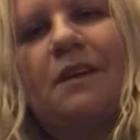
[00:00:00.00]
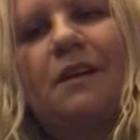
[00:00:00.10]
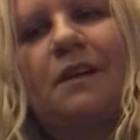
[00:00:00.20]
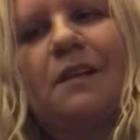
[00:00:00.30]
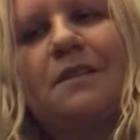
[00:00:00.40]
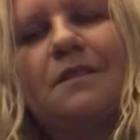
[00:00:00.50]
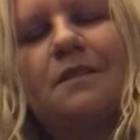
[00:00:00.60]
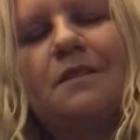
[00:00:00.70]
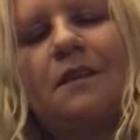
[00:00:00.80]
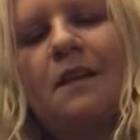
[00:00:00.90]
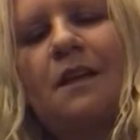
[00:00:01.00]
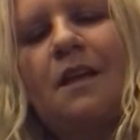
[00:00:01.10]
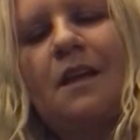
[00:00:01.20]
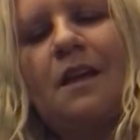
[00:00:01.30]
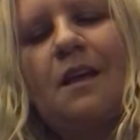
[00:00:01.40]
illness.
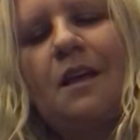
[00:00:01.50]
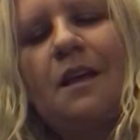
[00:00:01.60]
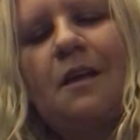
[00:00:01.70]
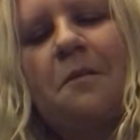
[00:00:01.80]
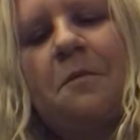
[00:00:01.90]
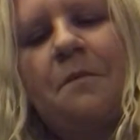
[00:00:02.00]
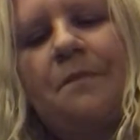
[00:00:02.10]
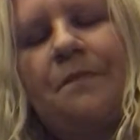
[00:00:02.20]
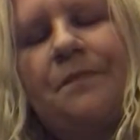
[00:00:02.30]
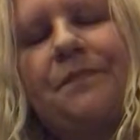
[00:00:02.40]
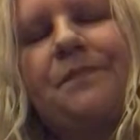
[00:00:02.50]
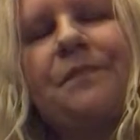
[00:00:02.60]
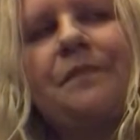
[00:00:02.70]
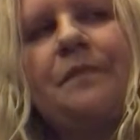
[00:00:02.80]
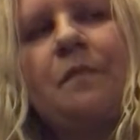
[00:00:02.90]
And
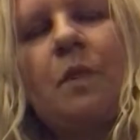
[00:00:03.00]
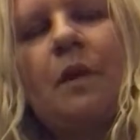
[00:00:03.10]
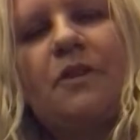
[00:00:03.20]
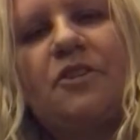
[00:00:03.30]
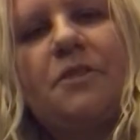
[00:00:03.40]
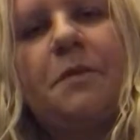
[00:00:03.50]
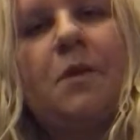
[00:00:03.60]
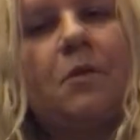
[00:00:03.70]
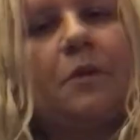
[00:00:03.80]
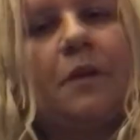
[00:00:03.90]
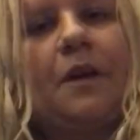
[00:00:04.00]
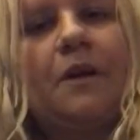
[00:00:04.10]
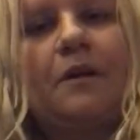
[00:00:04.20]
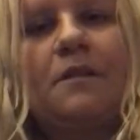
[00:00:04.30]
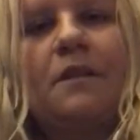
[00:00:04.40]
it's just been a really
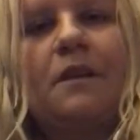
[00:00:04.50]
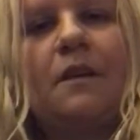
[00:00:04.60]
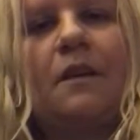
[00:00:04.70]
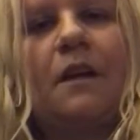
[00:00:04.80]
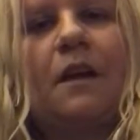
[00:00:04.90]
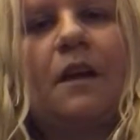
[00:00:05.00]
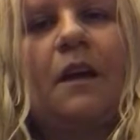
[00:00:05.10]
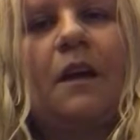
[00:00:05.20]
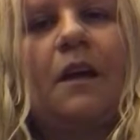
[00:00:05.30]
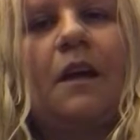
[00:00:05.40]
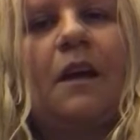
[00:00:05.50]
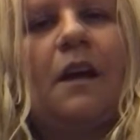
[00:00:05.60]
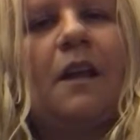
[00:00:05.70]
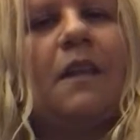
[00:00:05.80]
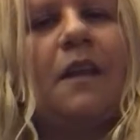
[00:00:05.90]
hard day today.
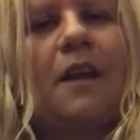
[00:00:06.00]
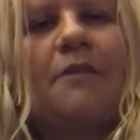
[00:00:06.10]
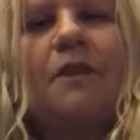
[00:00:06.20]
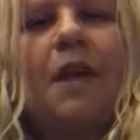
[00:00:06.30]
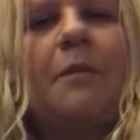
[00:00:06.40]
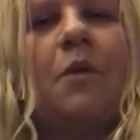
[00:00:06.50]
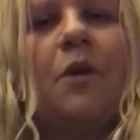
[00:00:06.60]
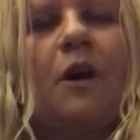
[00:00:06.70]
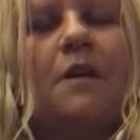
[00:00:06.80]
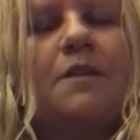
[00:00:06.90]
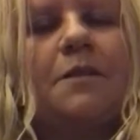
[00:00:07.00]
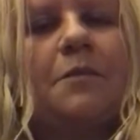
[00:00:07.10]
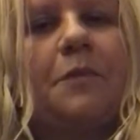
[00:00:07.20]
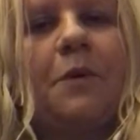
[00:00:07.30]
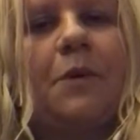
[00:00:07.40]
And then I've came across
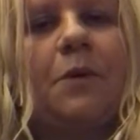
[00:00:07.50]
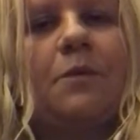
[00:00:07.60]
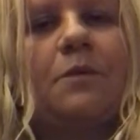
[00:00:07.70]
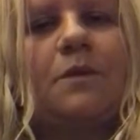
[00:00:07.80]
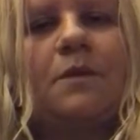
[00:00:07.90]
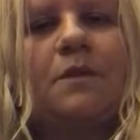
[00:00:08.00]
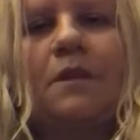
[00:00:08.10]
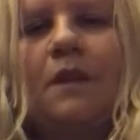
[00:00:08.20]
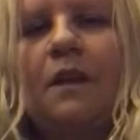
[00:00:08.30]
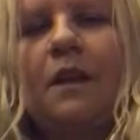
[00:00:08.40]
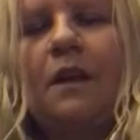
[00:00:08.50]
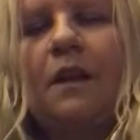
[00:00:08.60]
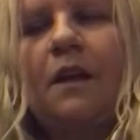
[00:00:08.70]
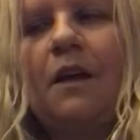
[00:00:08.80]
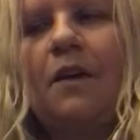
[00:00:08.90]
some posts
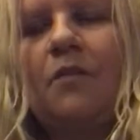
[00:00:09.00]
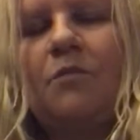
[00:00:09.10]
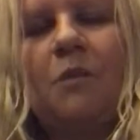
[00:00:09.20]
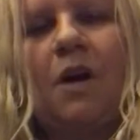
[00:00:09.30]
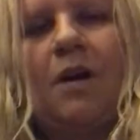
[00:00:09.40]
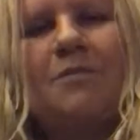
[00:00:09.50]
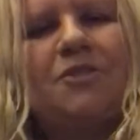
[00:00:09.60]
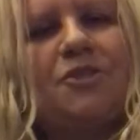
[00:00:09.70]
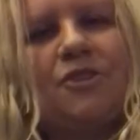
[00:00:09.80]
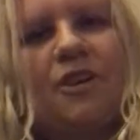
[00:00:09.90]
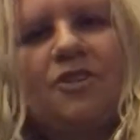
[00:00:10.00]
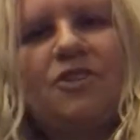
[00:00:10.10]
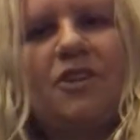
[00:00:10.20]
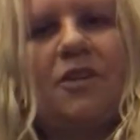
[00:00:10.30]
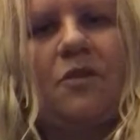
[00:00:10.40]
of moms
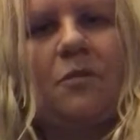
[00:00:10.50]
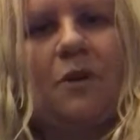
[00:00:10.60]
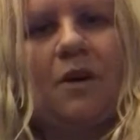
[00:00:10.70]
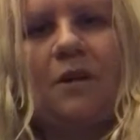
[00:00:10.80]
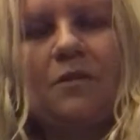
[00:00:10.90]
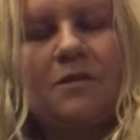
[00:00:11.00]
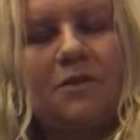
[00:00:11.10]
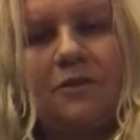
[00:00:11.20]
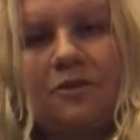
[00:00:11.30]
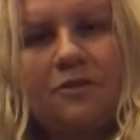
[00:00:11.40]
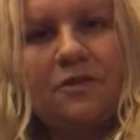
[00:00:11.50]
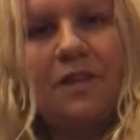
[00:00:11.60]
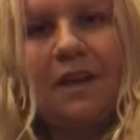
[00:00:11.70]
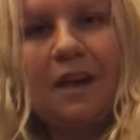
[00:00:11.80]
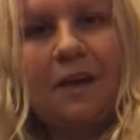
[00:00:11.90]
judging other moms for
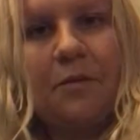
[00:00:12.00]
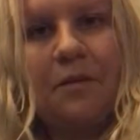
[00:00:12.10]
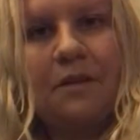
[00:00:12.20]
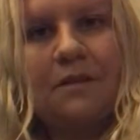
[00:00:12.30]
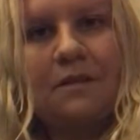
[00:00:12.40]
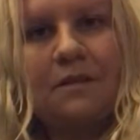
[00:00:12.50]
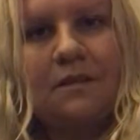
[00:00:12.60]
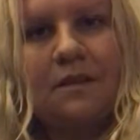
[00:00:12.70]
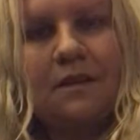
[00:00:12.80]
using cannabis.